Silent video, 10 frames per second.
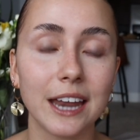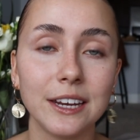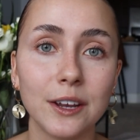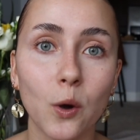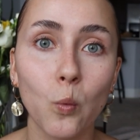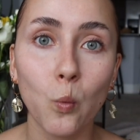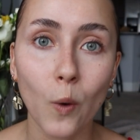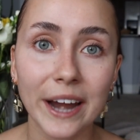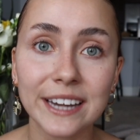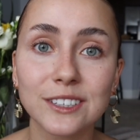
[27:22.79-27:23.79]
any
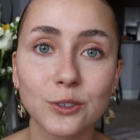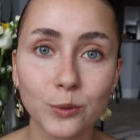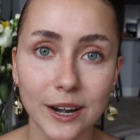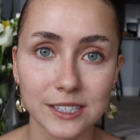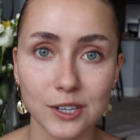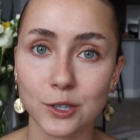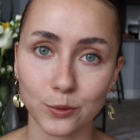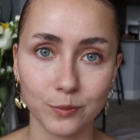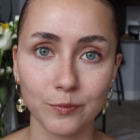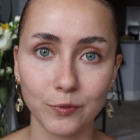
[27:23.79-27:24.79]
white residue